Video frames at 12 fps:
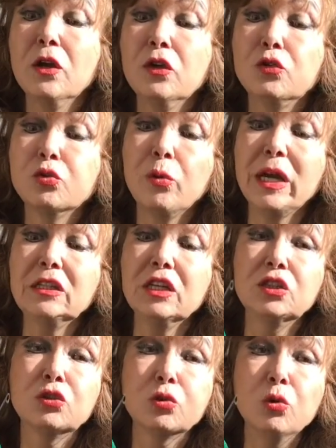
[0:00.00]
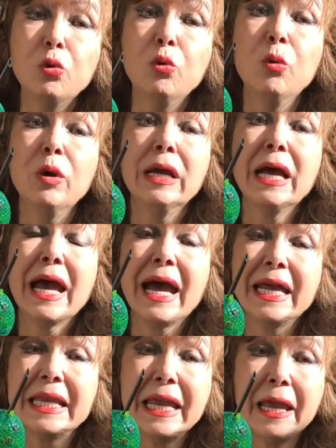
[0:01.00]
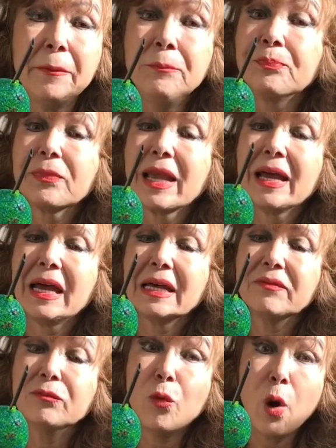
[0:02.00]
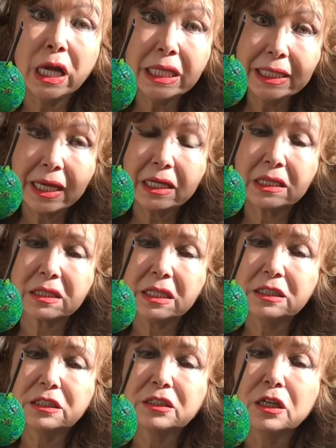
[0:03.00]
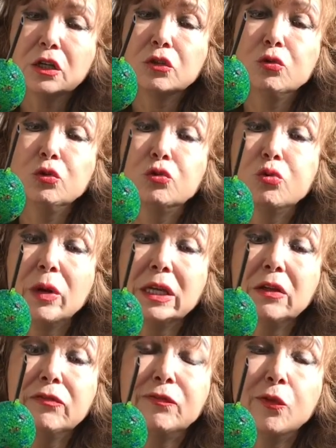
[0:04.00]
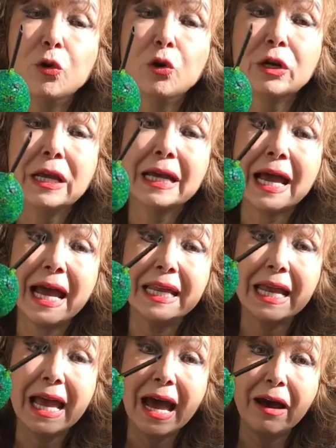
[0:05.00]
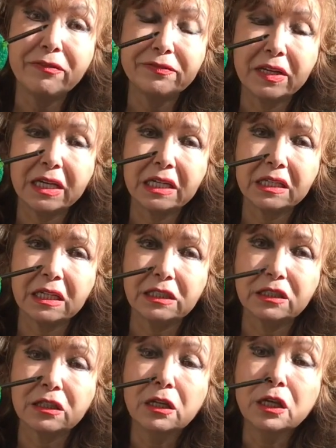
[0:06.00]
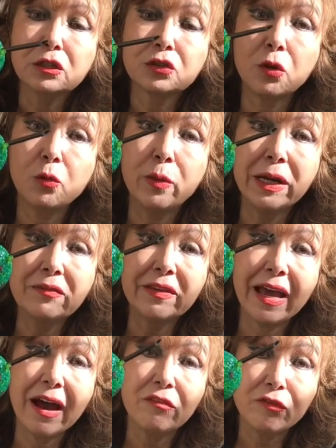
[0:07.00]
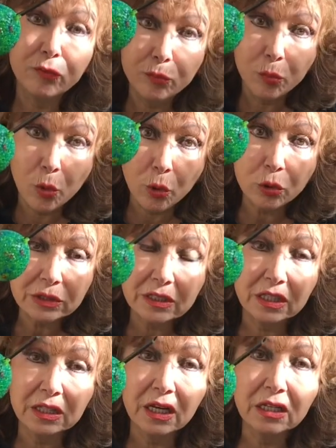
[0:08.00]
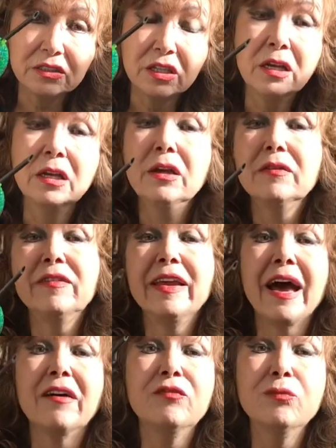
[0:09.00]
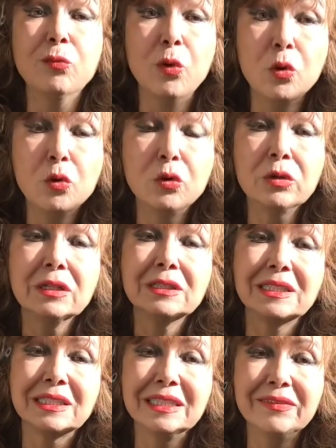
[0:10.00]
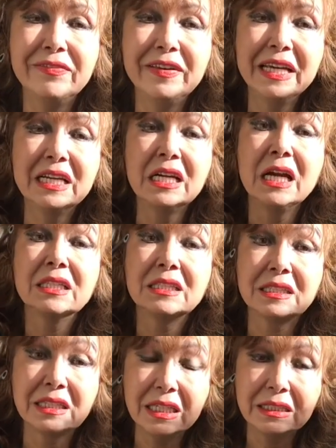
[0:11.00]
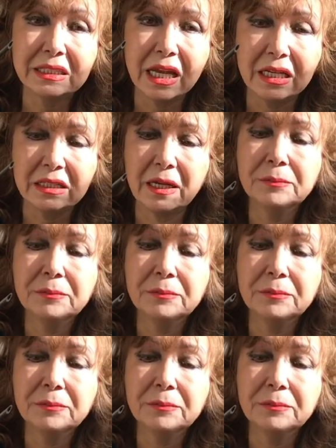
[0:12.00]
22.1 degrees to 24.5 degrees. So when we have more tilt, we have more severe season.